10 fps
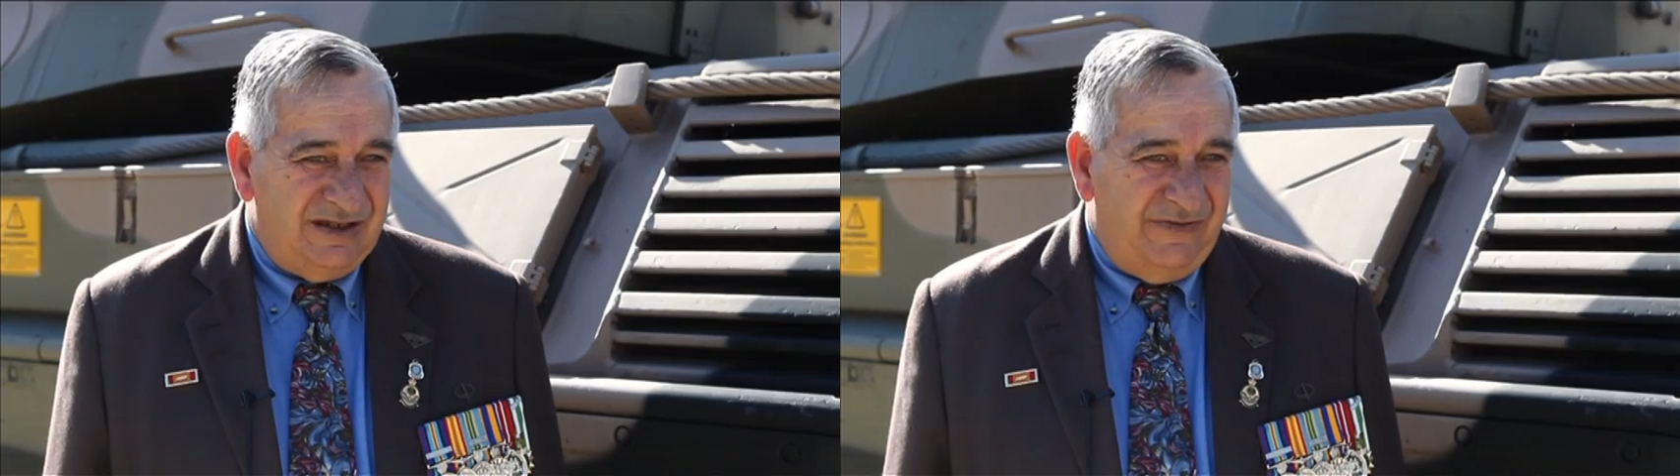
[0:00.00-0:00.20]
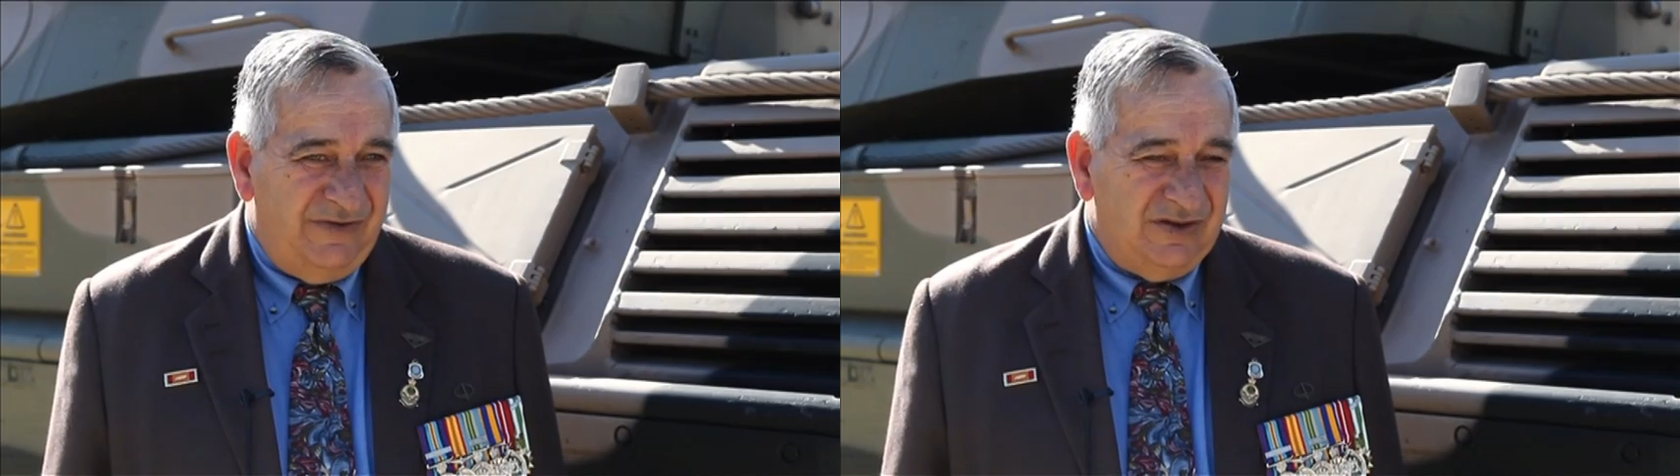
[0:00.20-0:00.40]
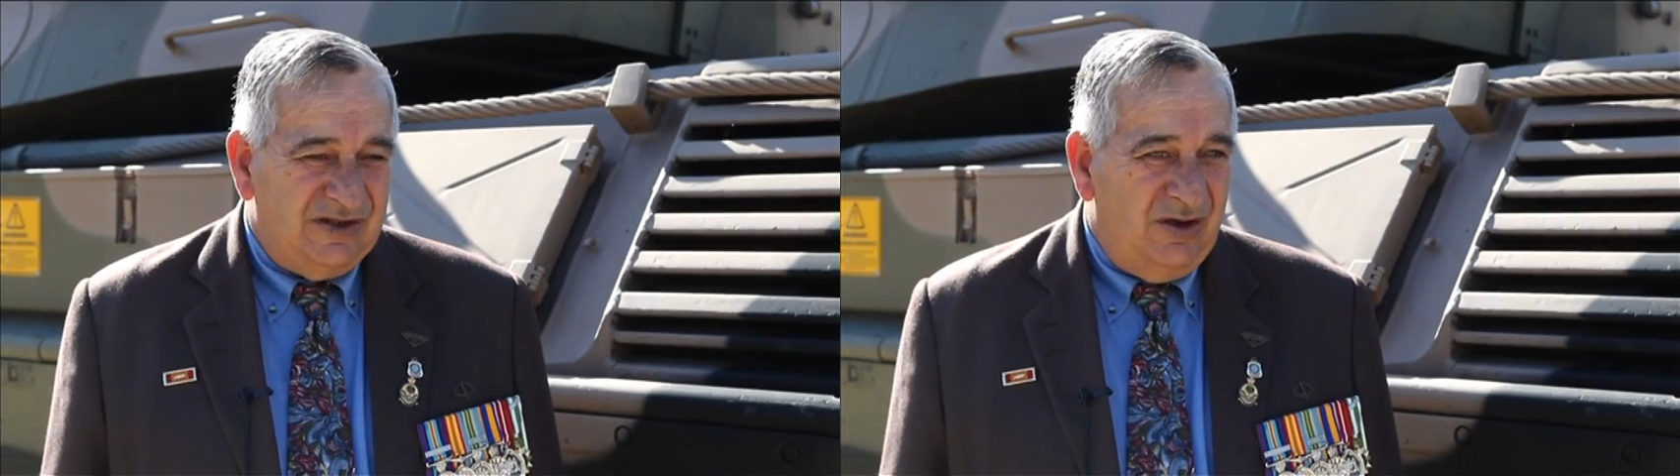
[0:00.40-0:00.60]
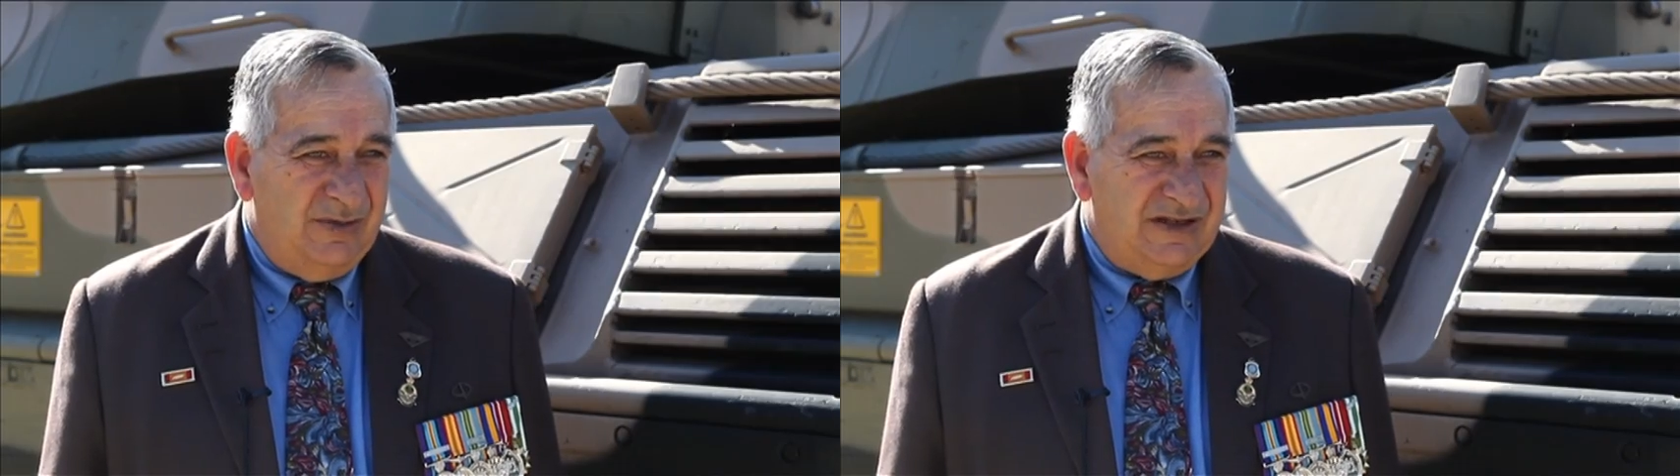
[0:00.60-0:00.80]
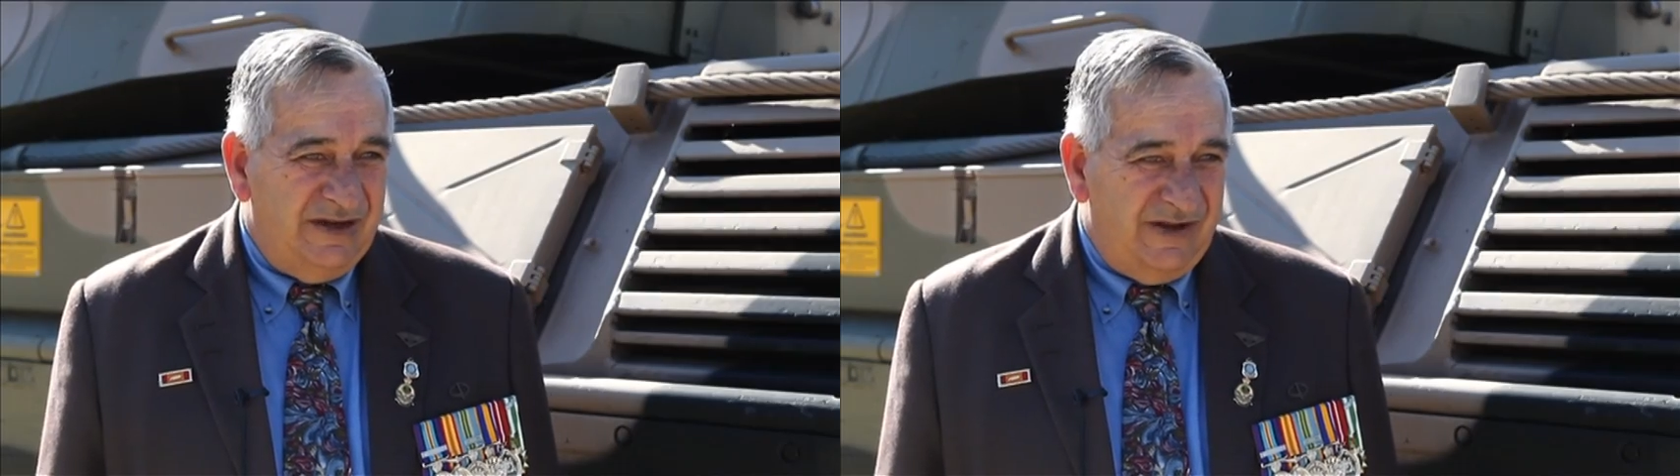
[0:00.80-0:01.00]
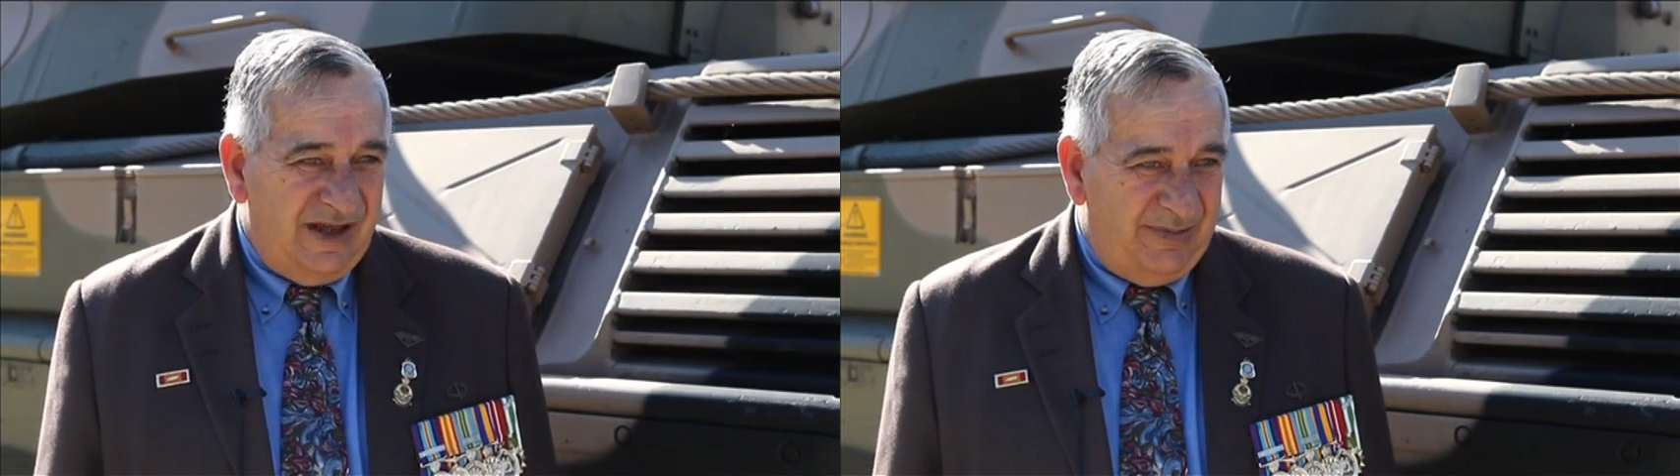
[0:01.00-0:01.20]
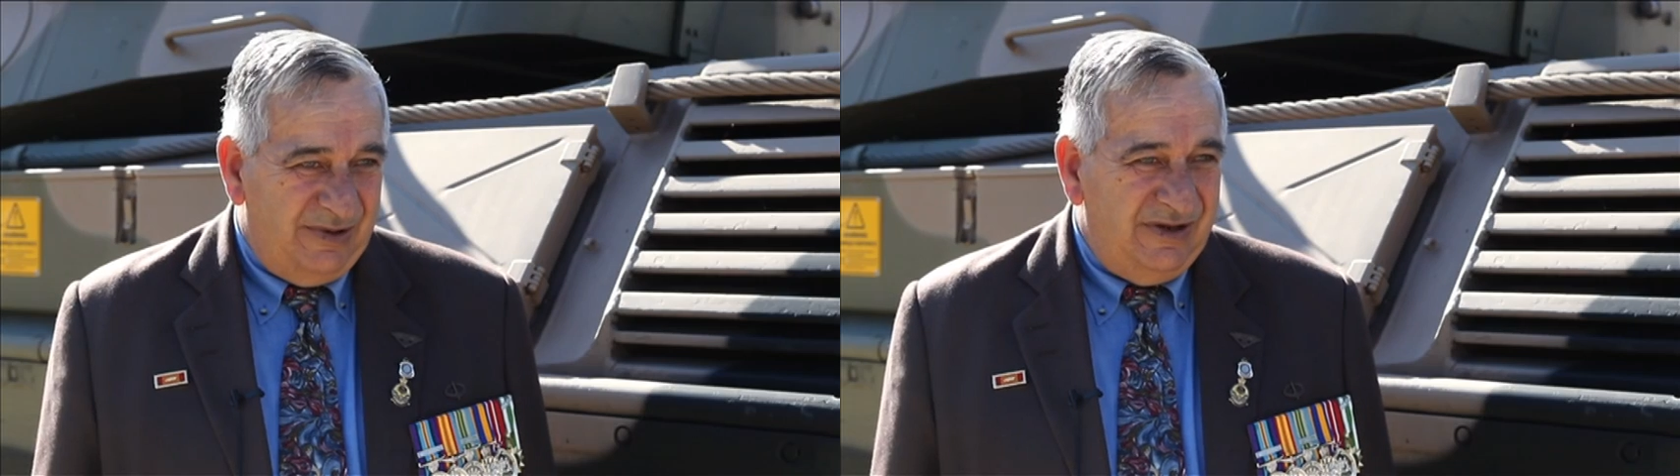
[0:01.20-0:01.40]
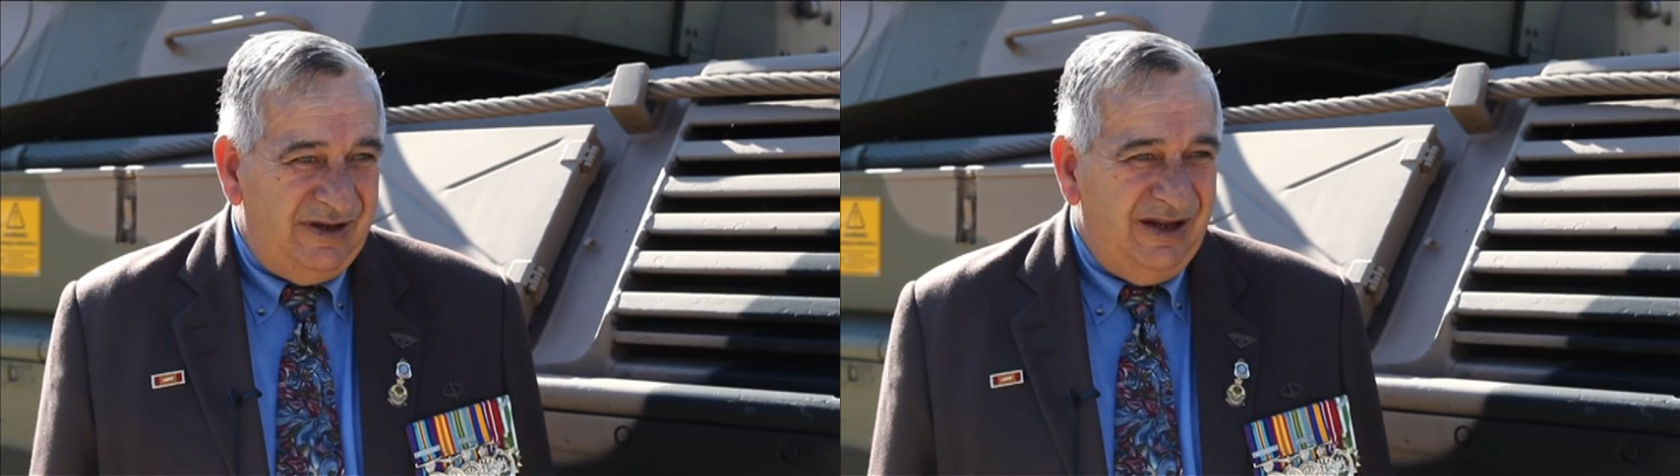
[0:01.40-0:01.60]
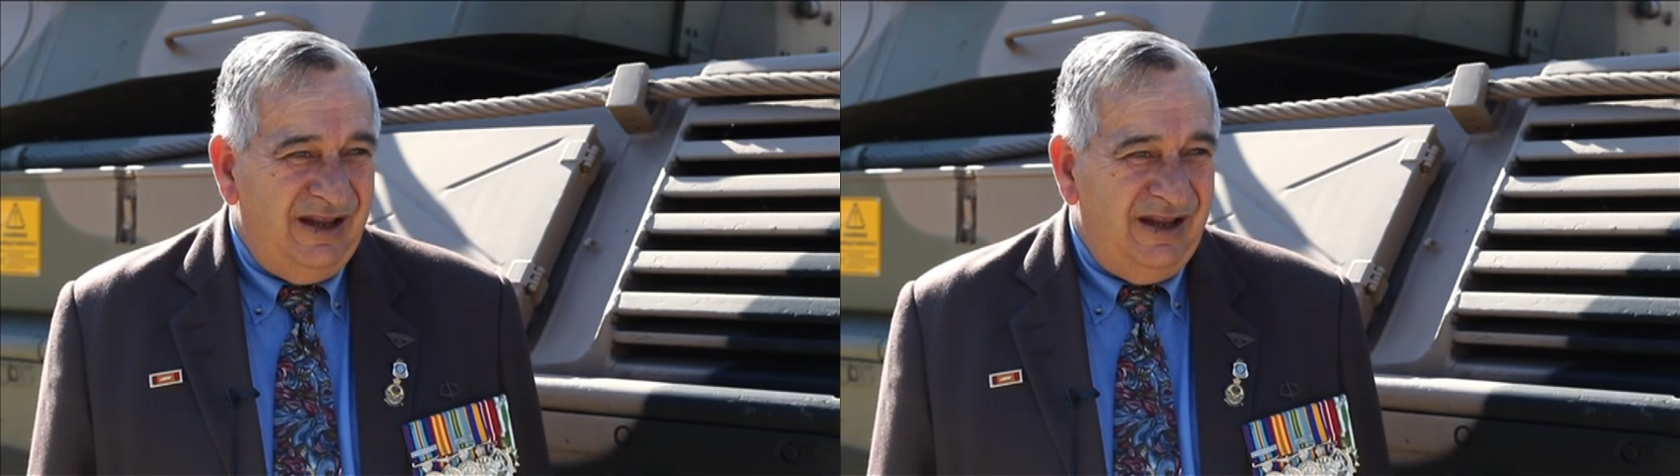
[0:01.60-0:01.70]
is the first time it's ever happened